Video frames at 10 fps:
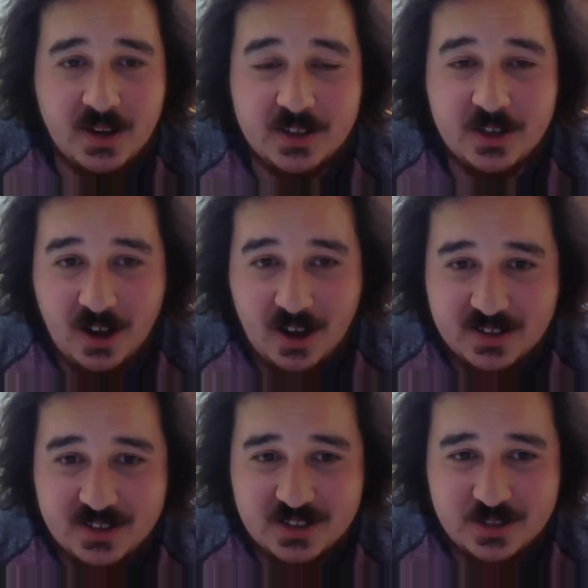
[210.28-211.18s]
Elly
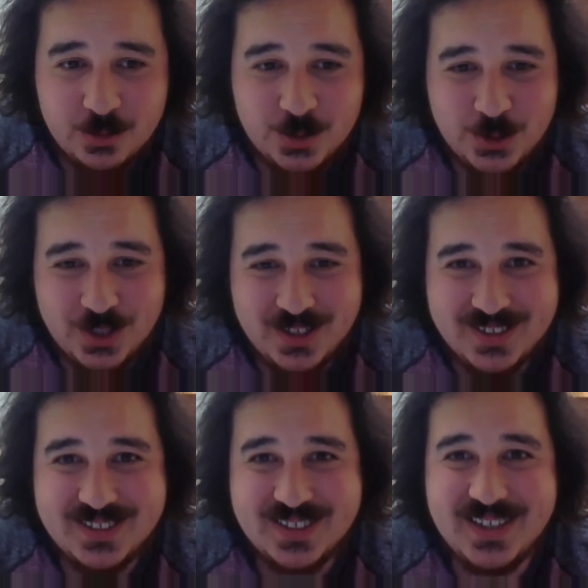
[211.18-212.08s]
Gotz, who's joining
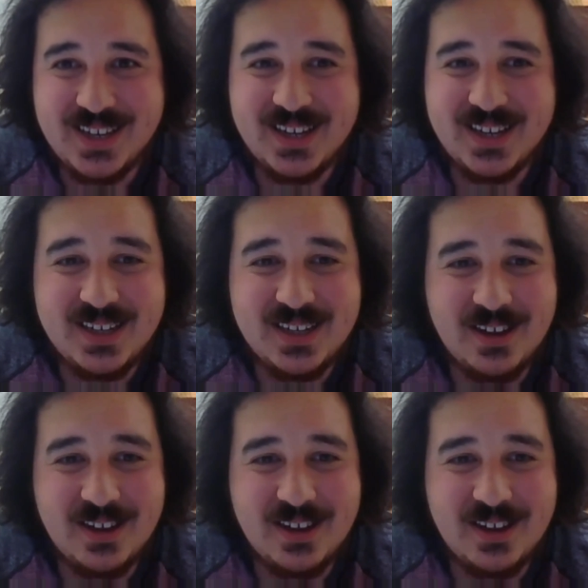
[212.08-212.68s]
us today,